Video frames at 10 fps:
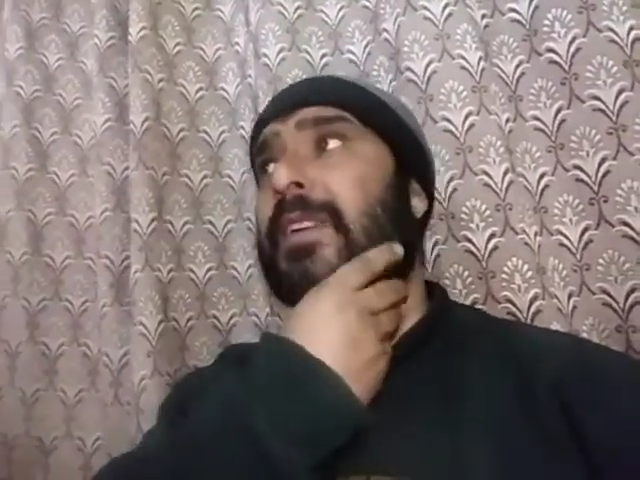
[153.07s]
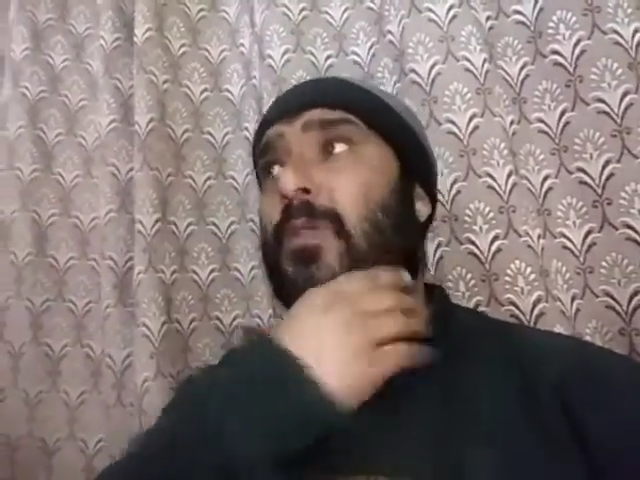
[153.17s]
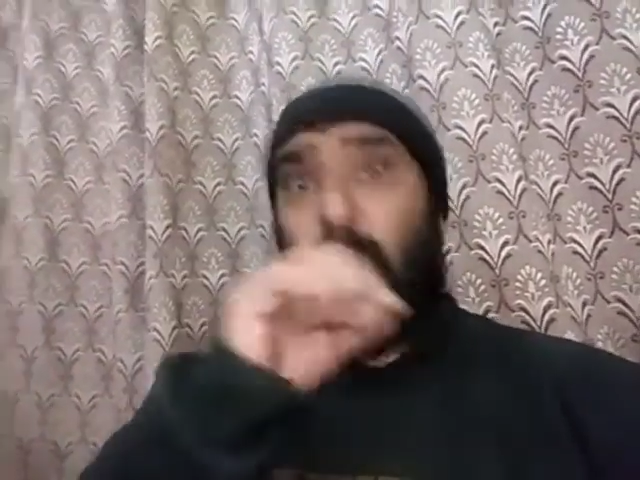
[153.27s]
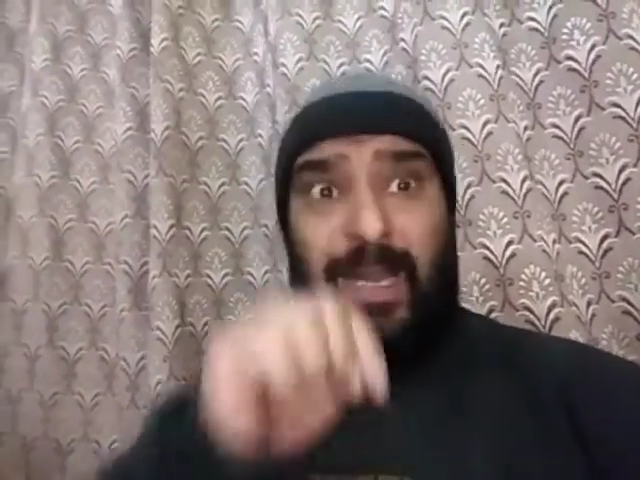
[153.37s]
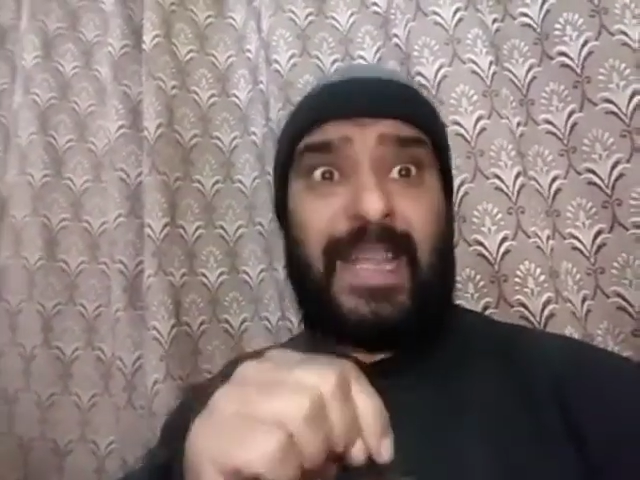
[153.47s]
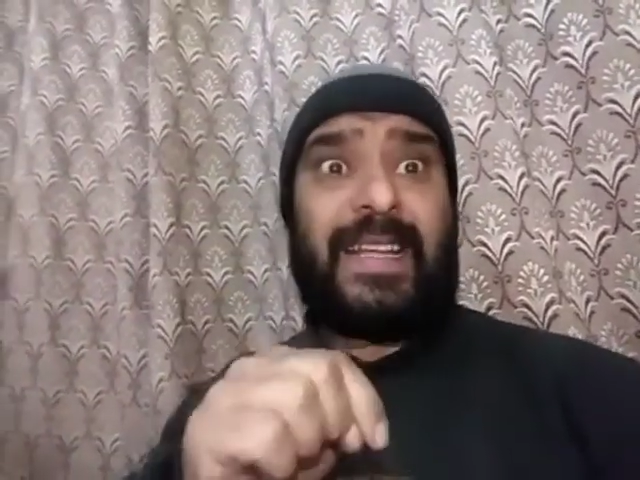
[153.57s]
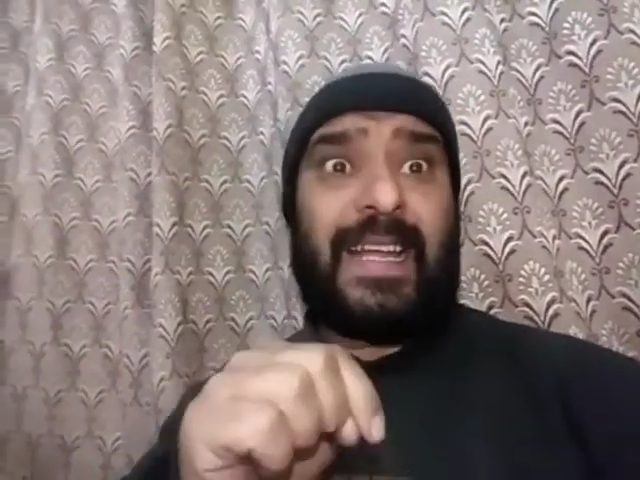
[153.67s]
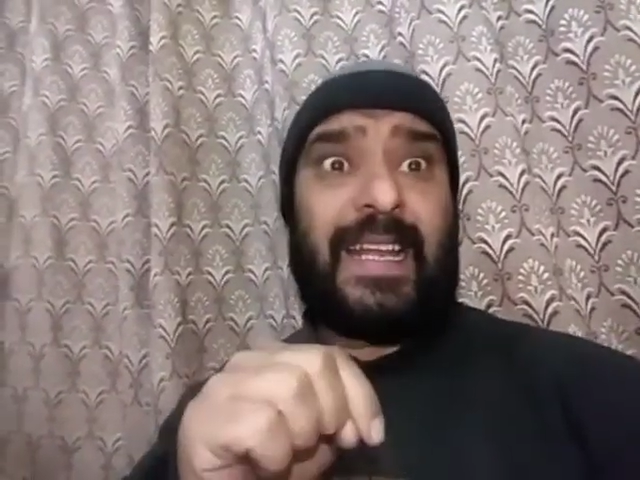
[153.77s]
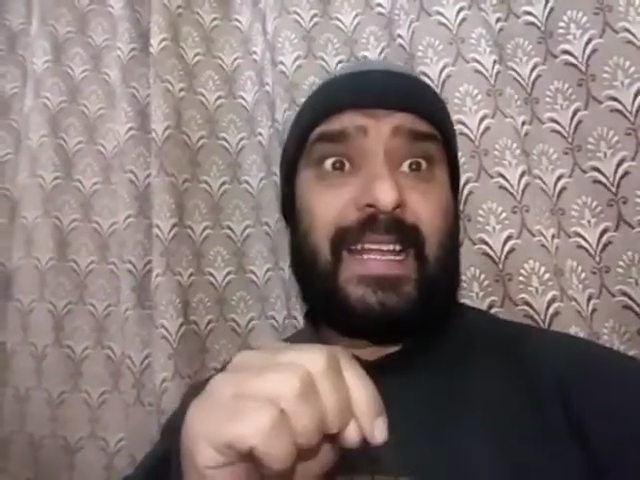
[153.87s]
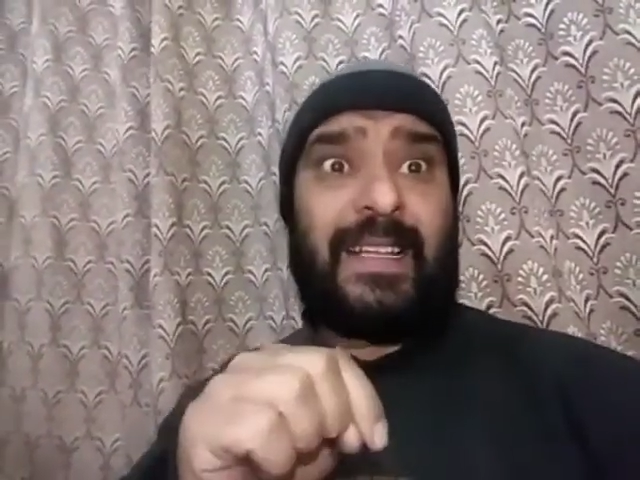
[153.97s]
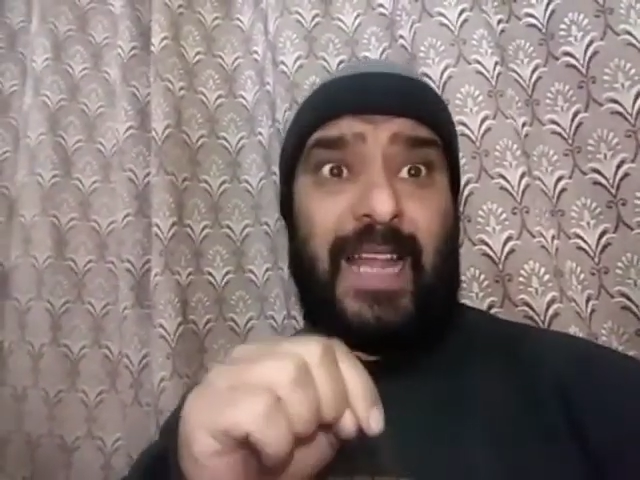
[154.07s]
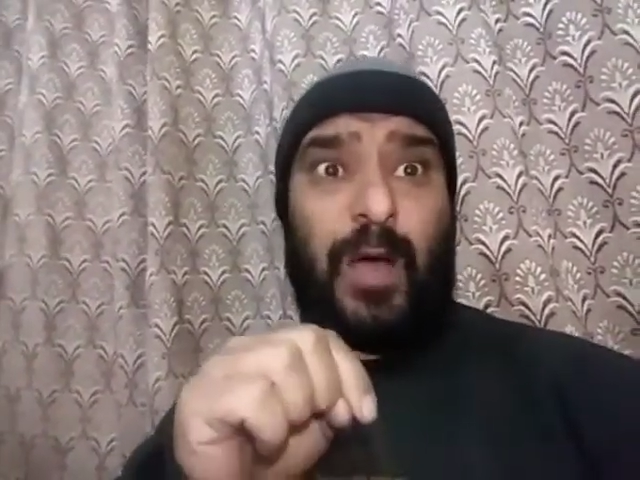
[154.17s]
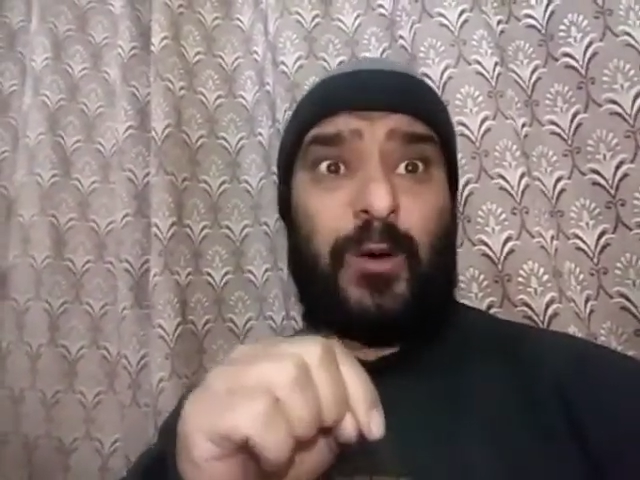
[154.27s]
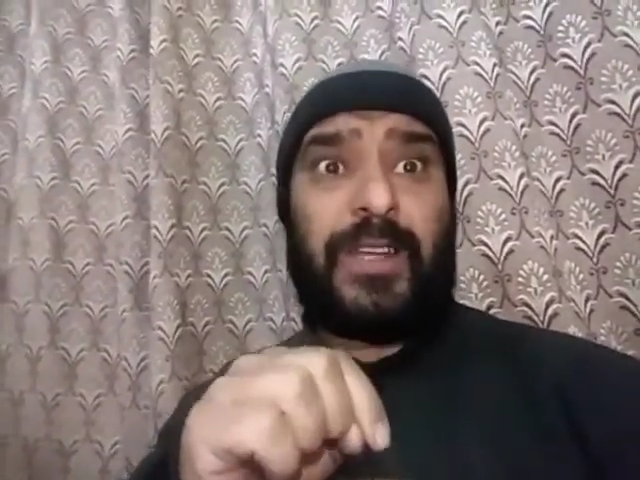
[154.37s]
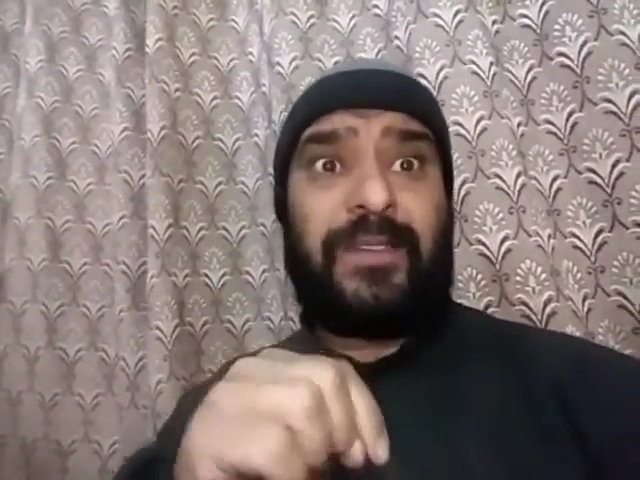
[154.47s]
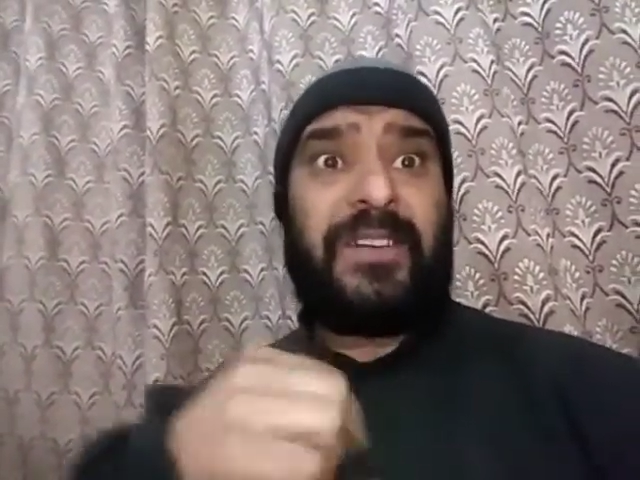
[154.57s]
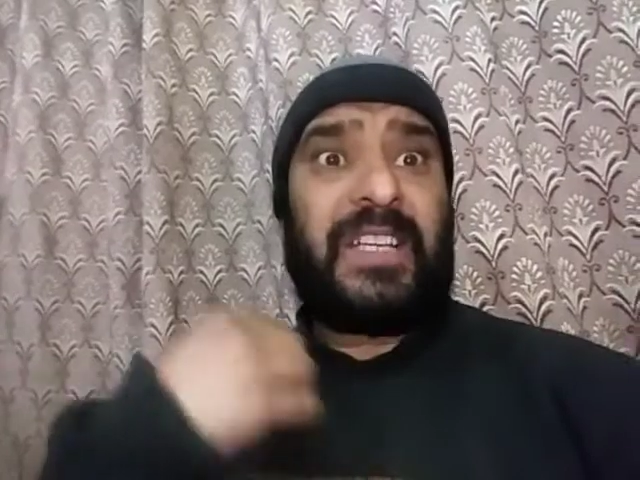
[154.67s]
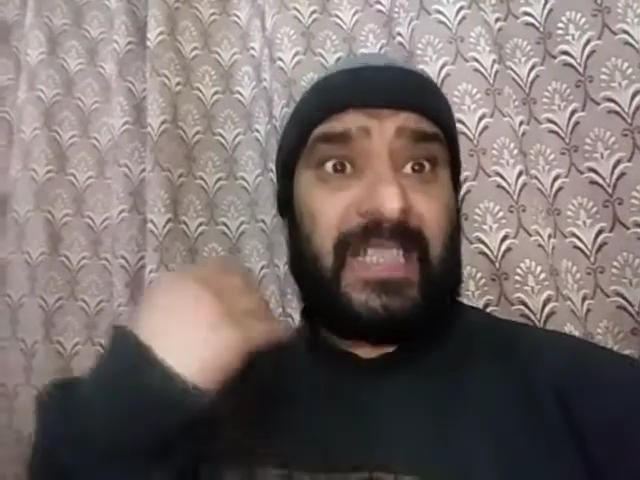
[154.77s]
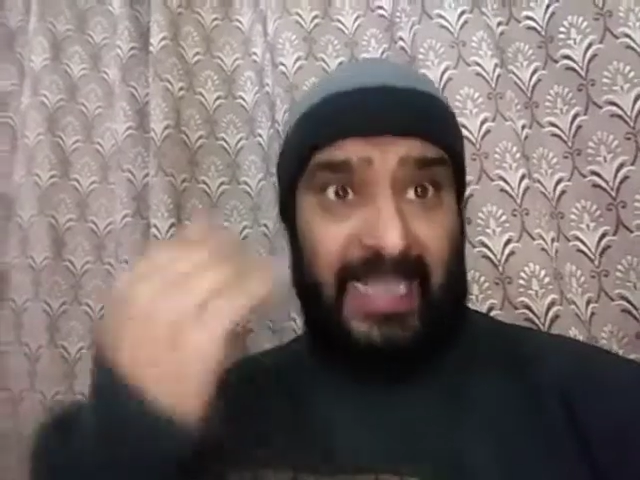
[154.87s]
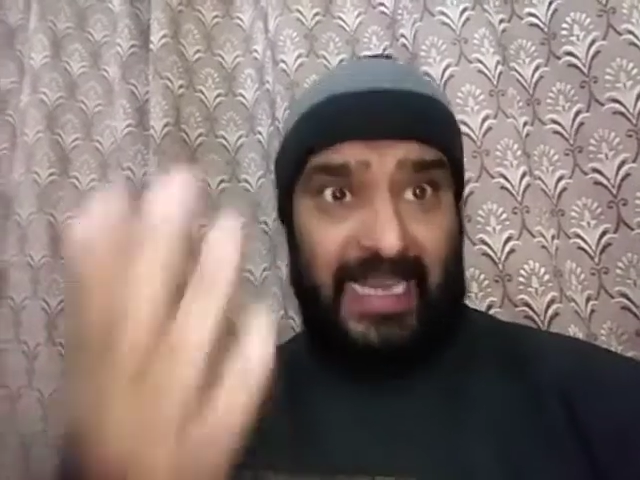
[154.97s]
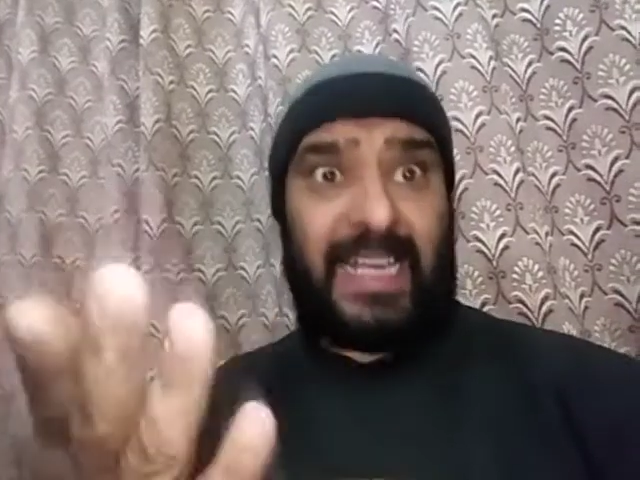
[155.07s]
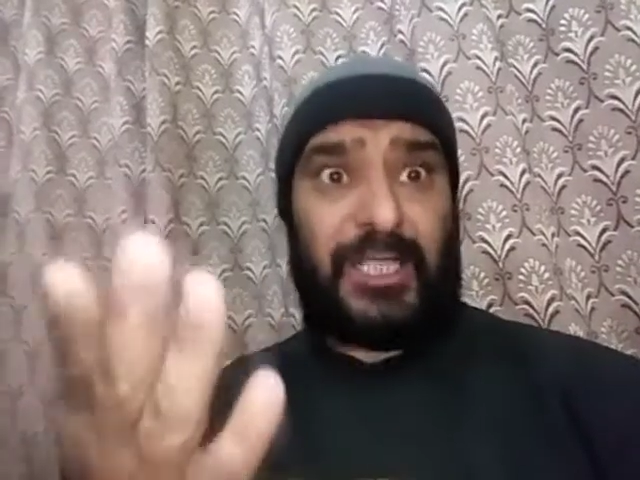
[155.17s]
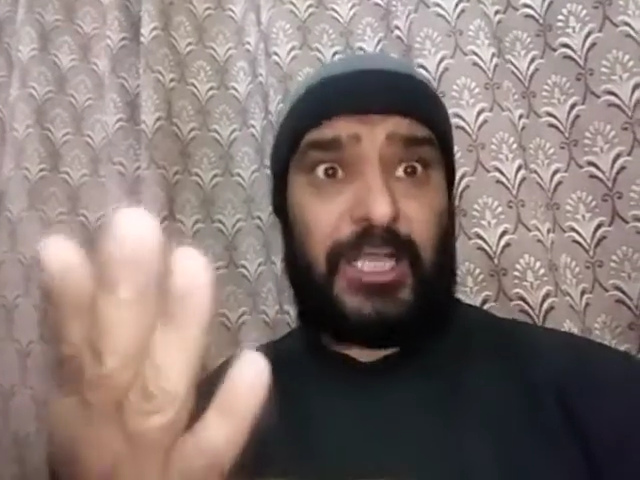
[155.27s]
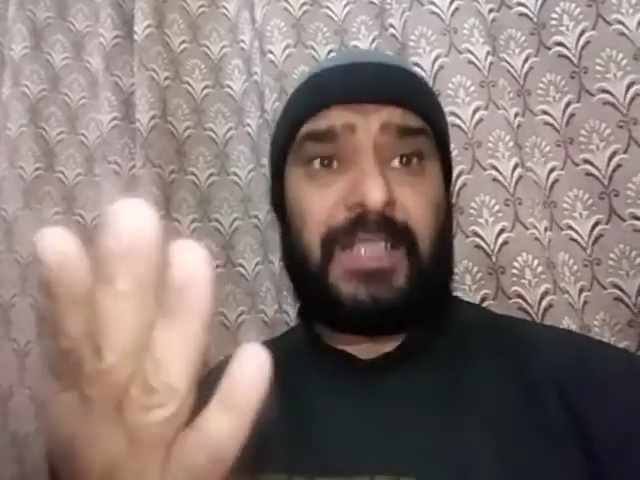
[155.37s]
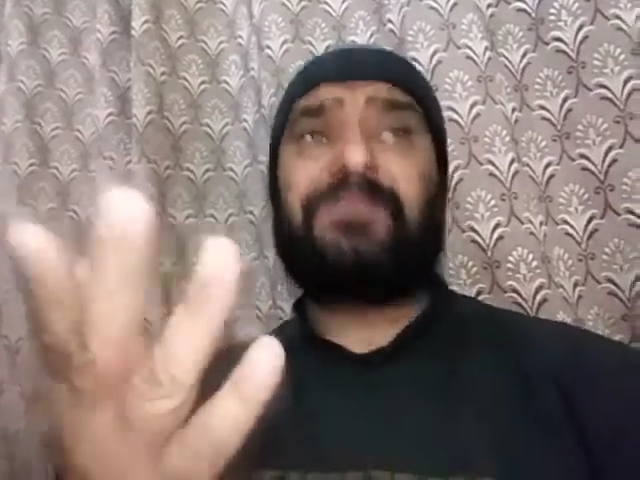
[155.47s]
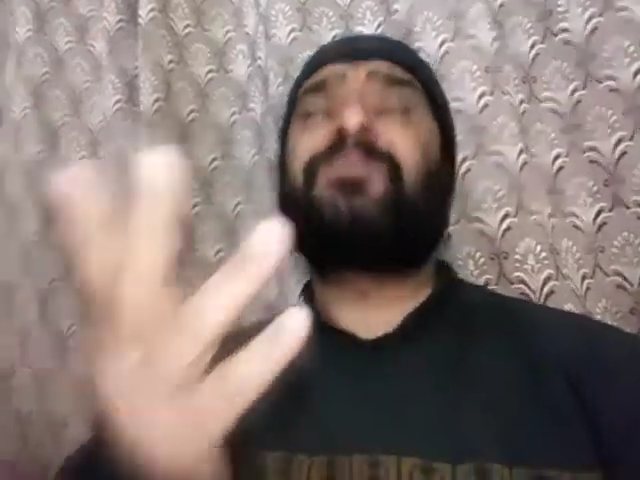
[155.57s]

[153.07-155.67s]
today Lahore defeated Karachi.